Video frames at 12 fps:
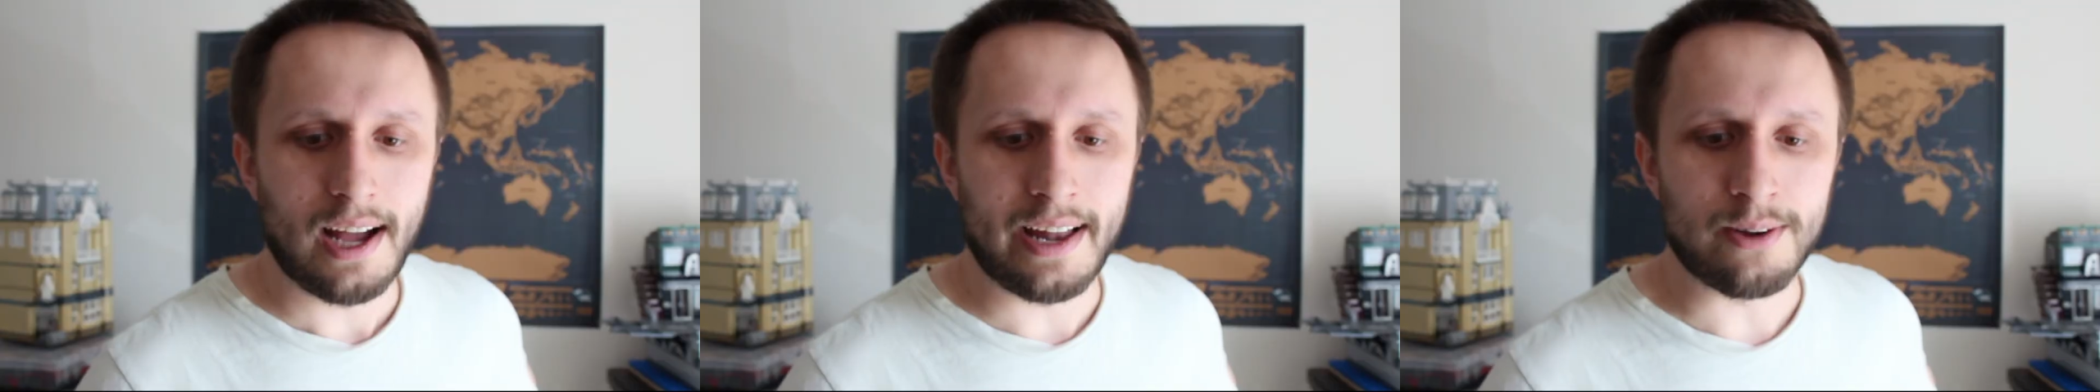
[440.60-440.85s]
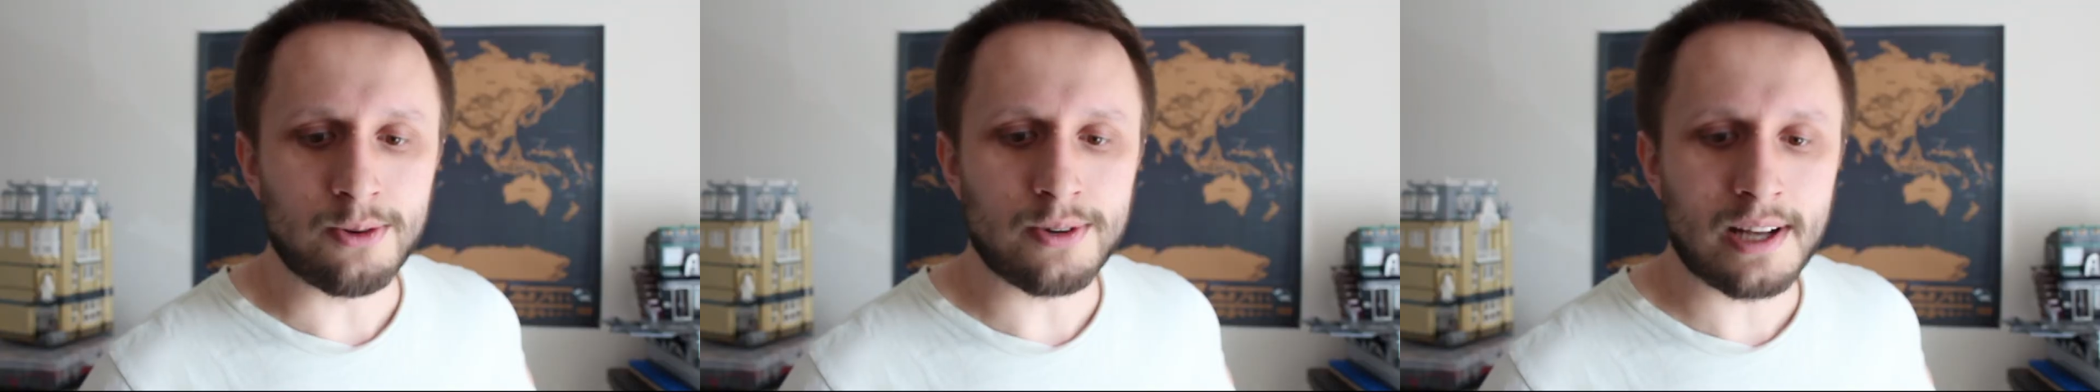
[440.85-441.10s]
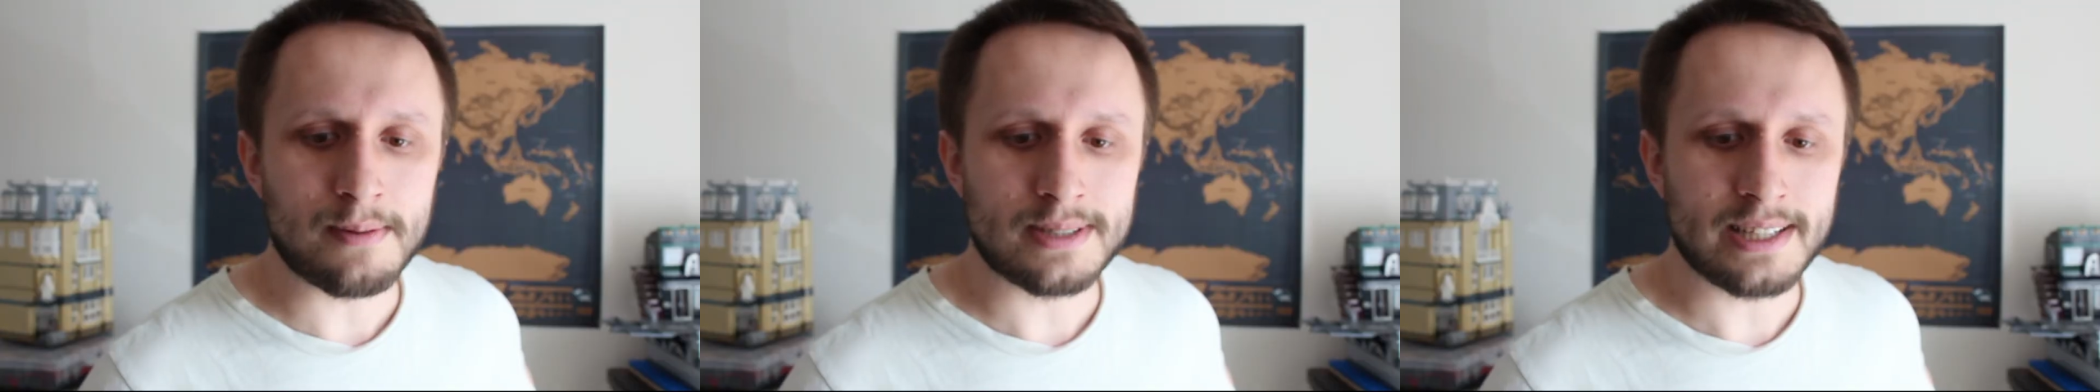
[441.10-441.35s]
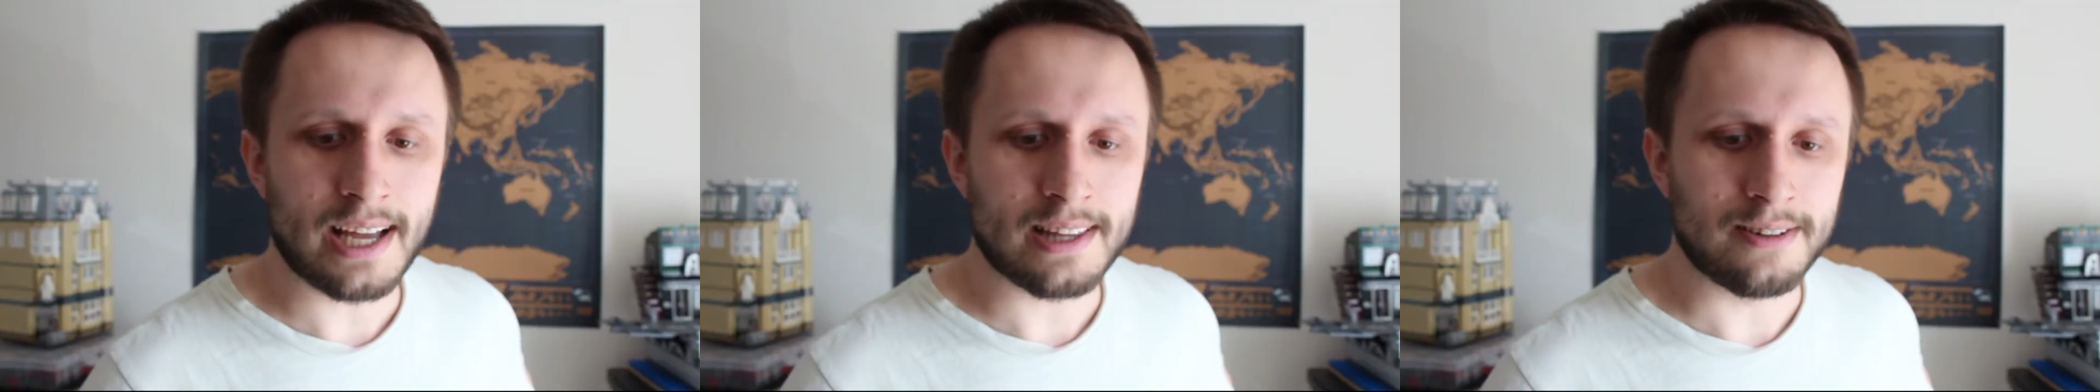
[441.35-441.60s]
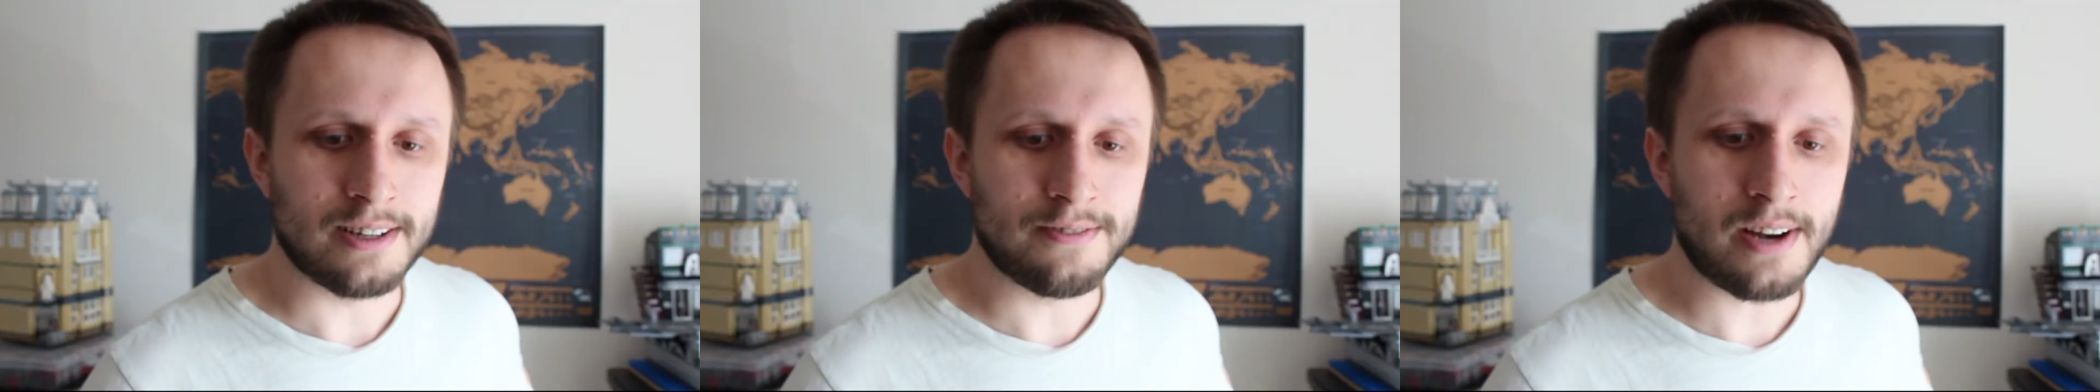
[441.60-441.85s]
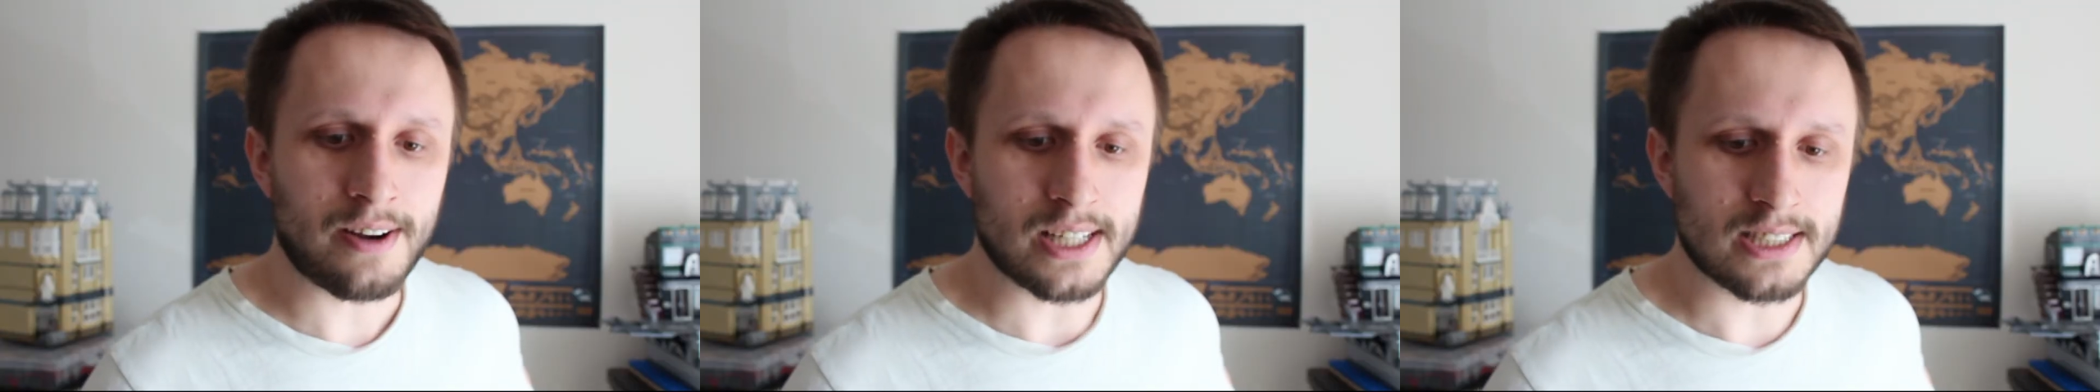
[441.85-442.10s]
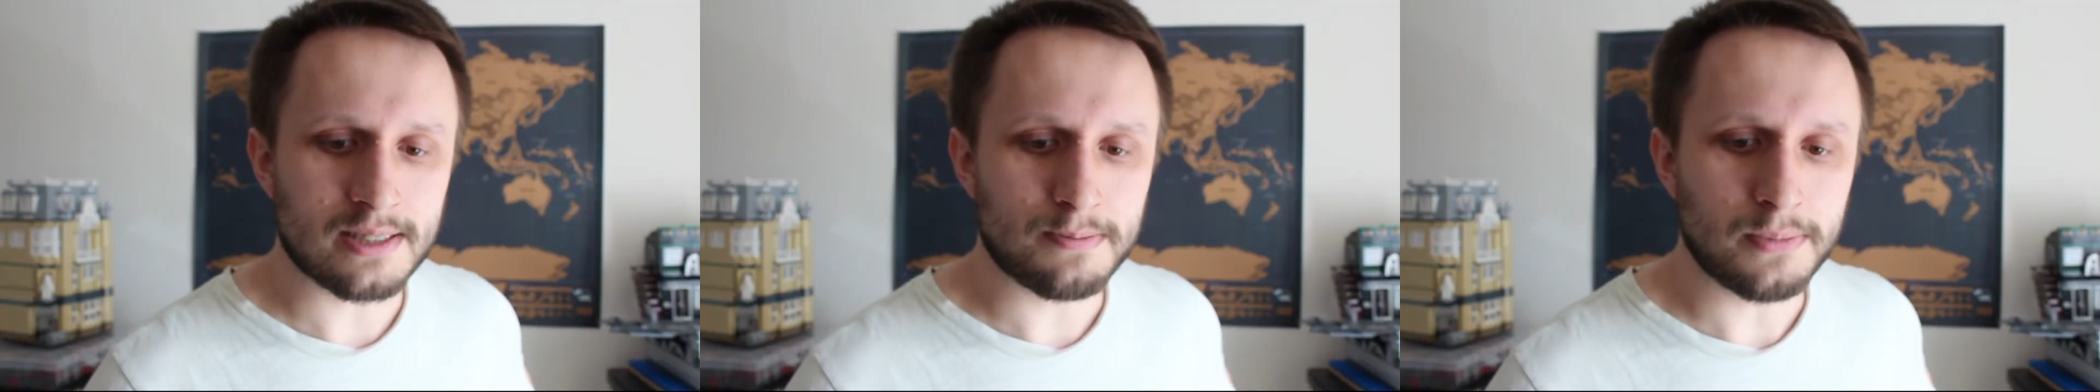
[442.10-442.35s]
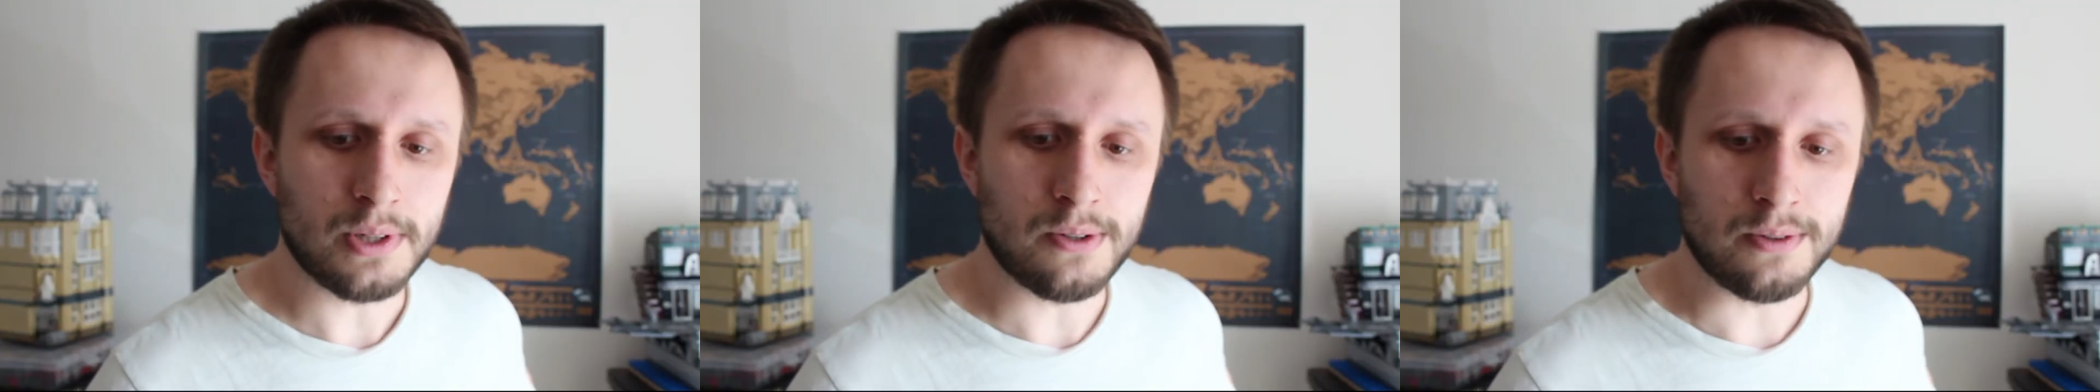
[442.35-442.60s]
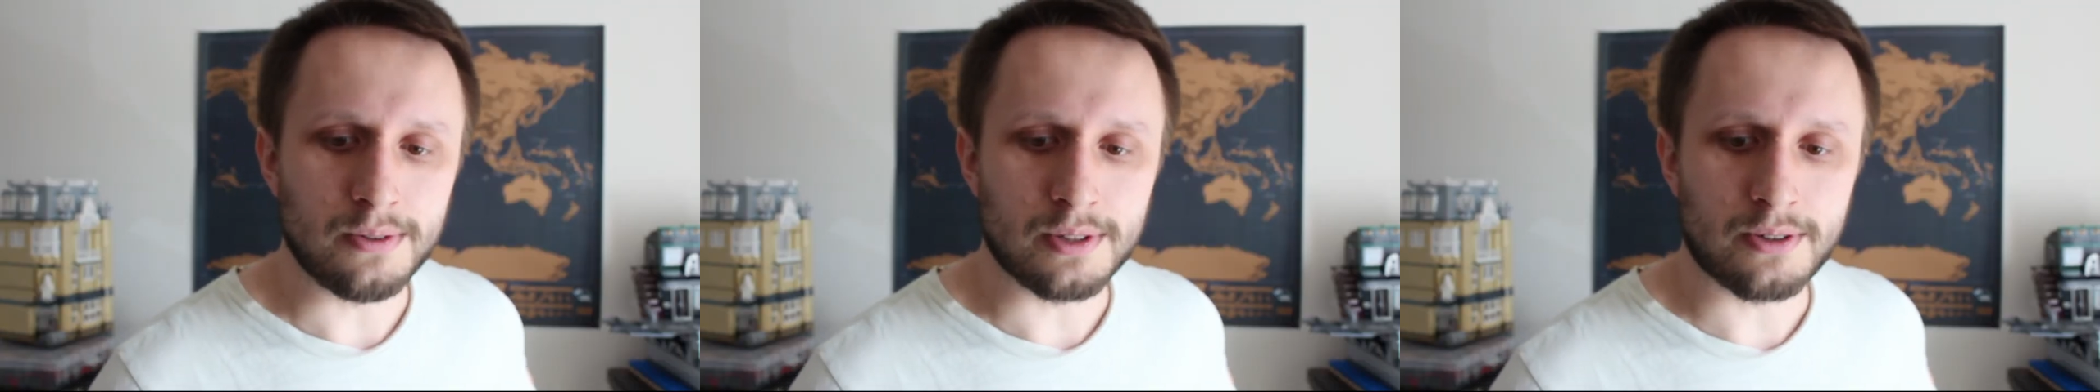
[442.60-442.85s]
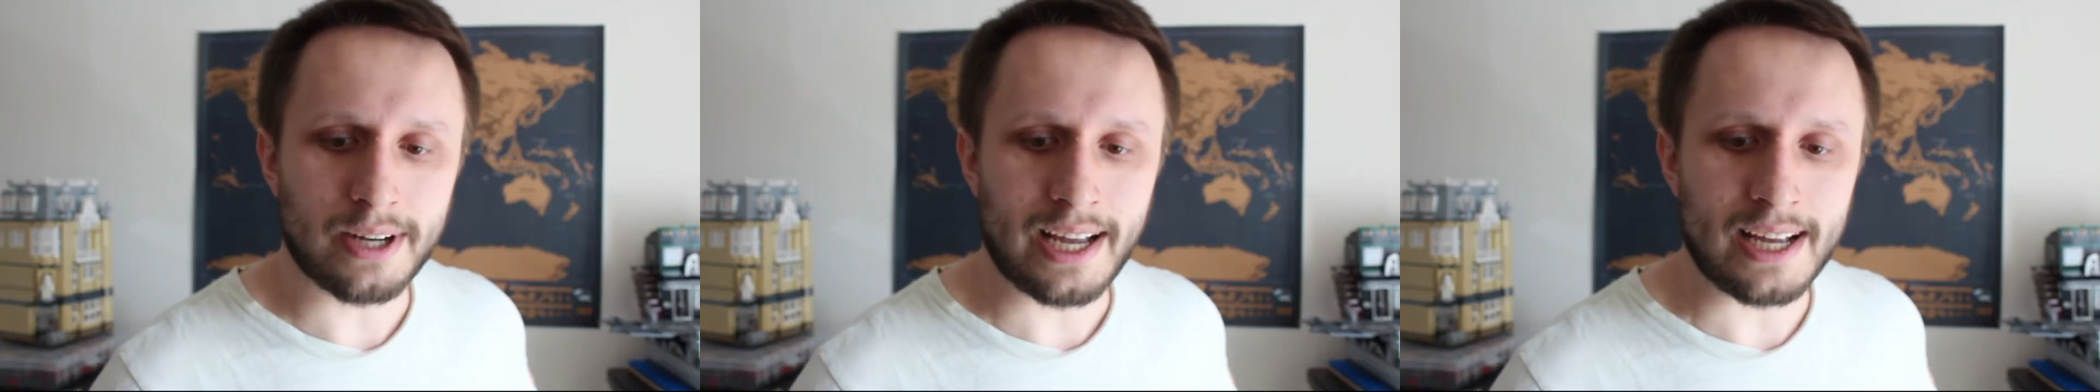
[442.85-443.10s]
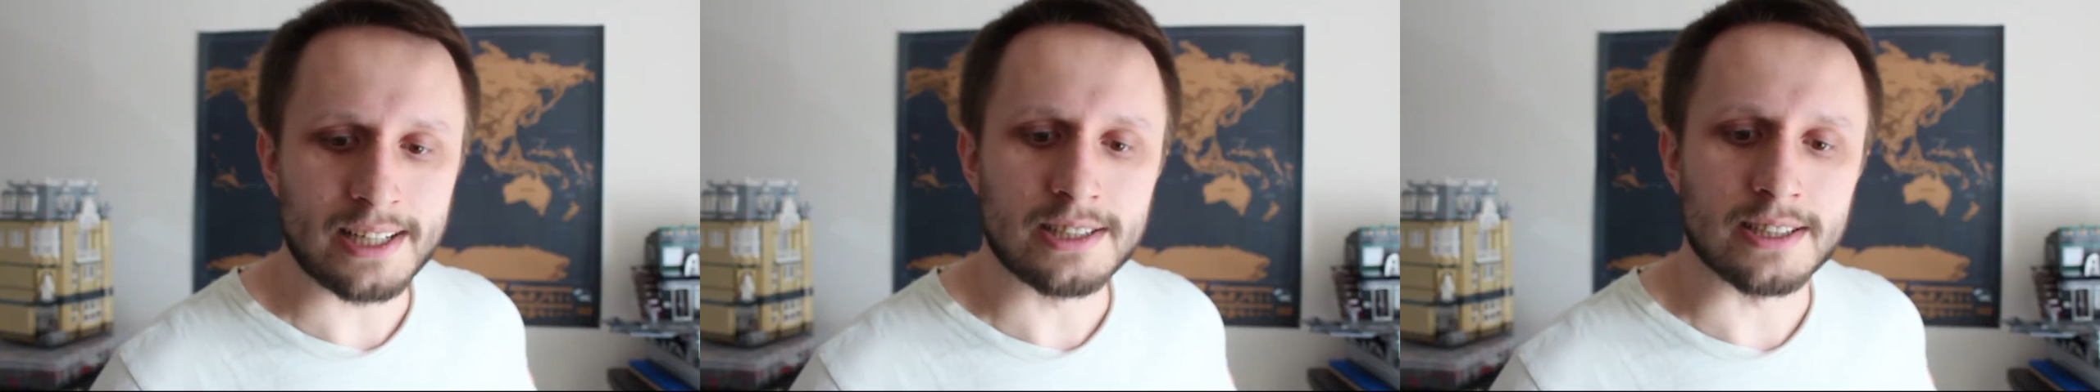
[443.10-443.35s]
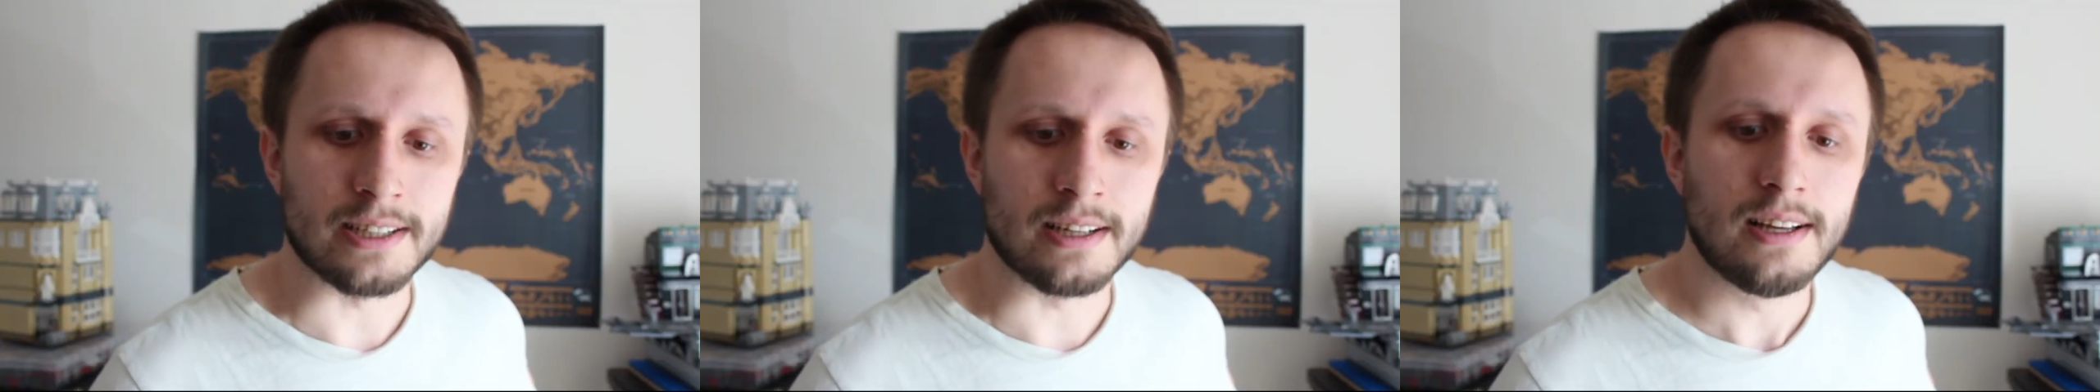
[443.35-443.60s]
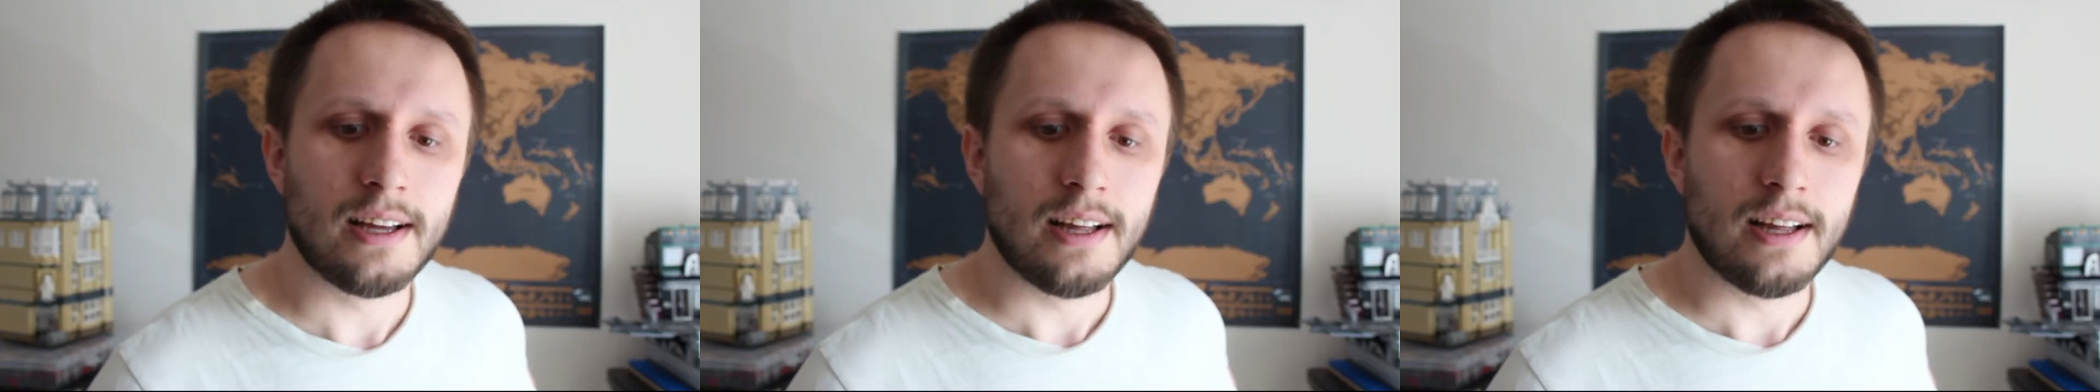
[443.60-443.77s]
and it all comes together in a very smooth creation.